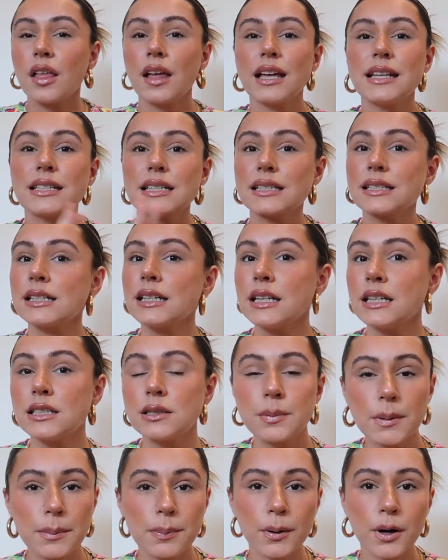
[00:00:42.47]
It doesn't need
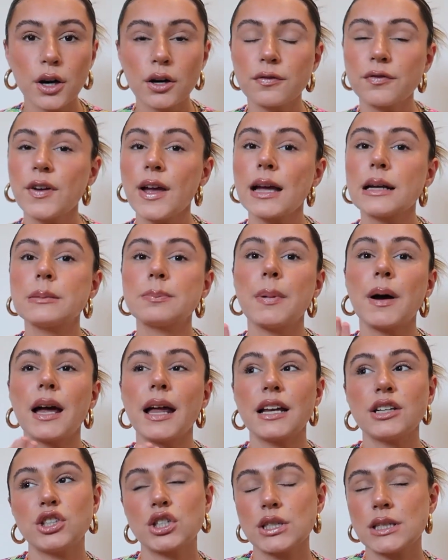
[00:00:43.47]
to be perfect,
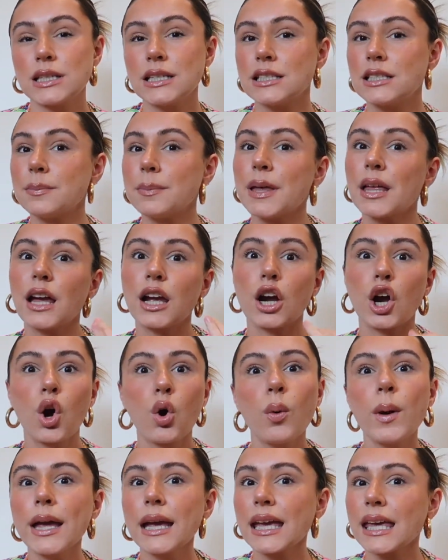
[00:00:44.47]
but it just needs to be like
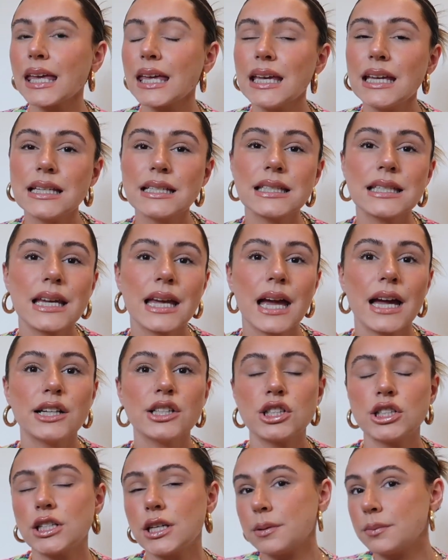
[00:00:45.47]
quick, easy,
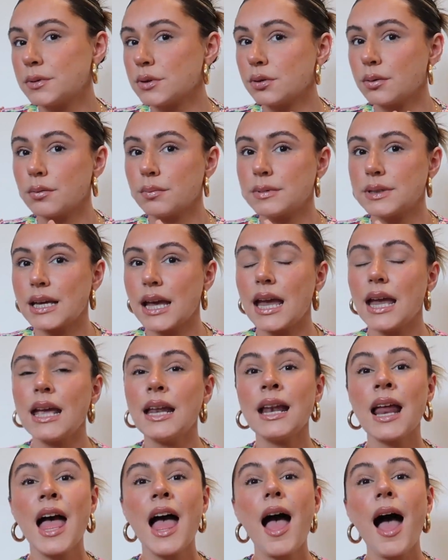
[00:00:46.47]
and cheap to
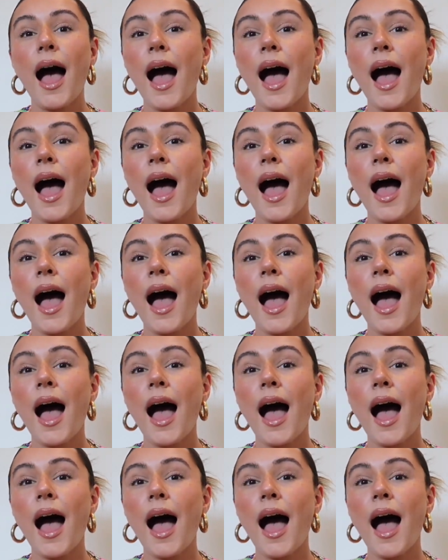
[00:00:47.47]
obtain,